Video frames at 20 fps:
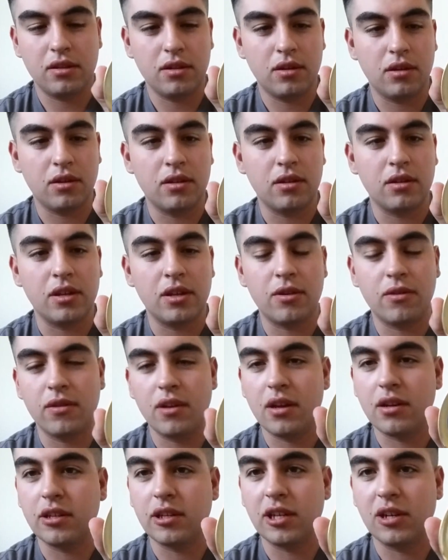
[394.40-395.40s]
Later
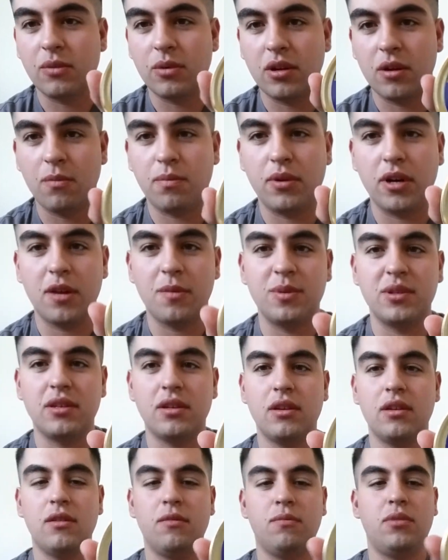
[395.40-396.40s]
that day, I went on
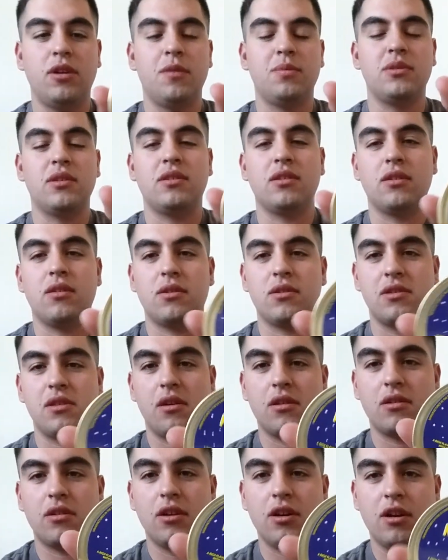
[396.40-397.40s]

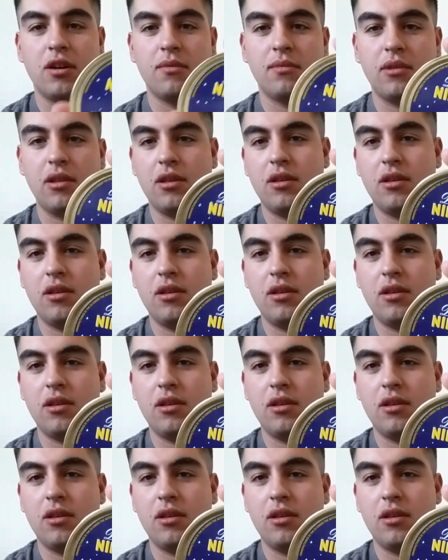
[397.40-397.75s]
pipesandcigars.com,